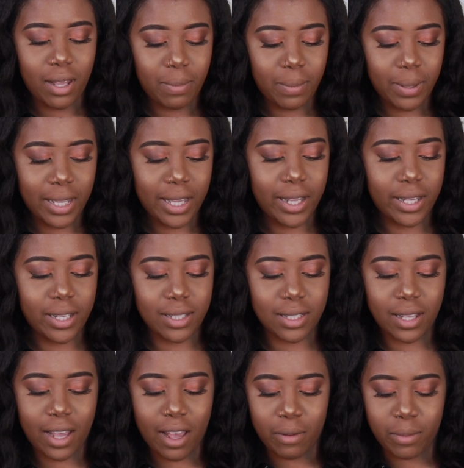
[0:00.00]

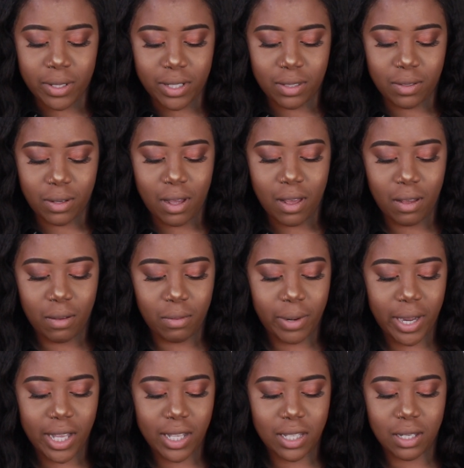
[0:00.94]
Because I was
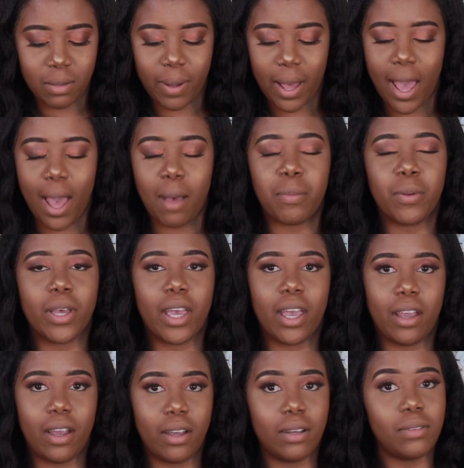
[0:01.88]
raised to buy Apple
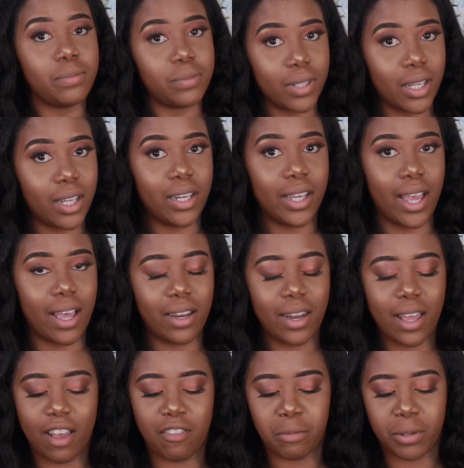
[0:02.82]
Care. And
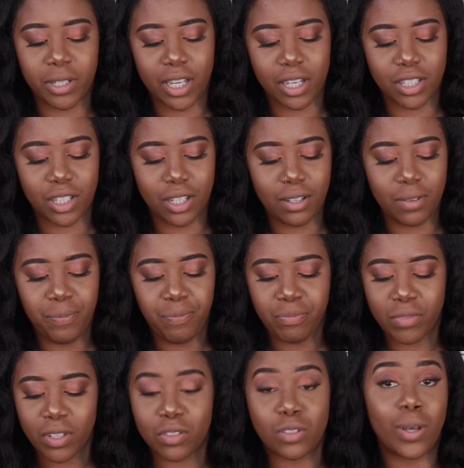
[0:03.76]
again, have protection.
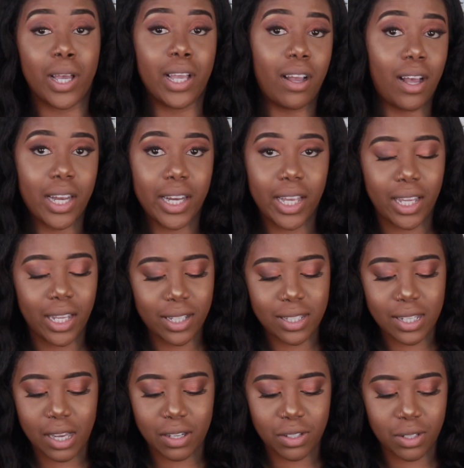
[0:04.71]
So I got it.
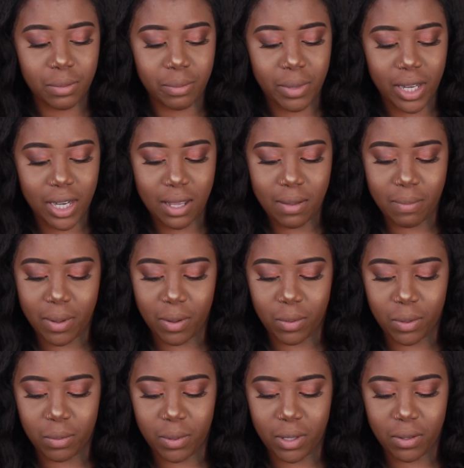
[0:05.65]
It's extra money,
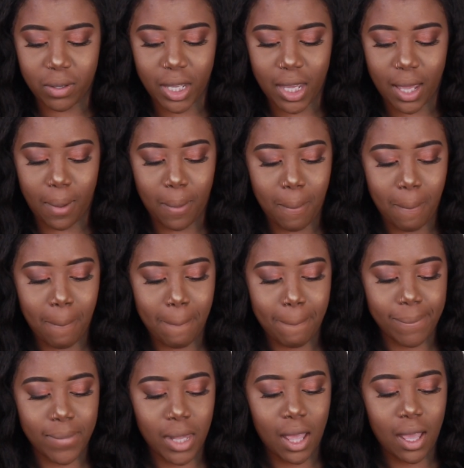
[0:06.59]
but we'll be okay.
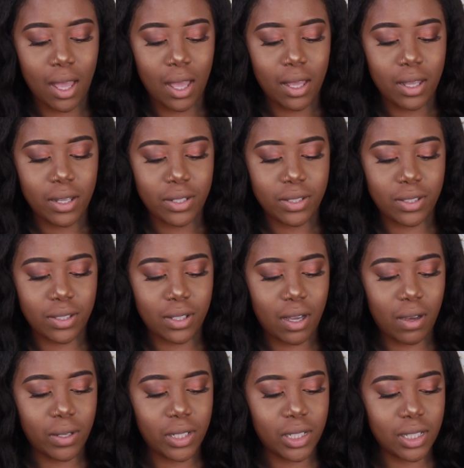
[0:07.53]

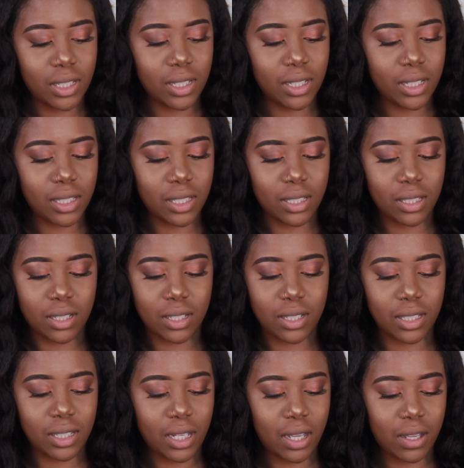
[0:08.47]
So this
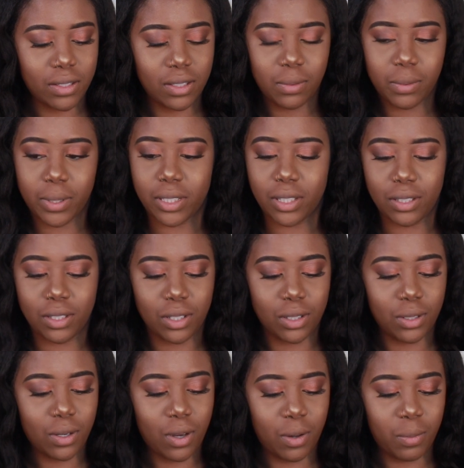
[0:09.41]
just tells you what to
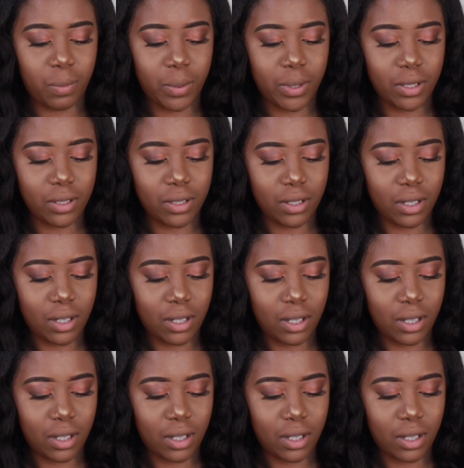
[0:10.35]
do. Open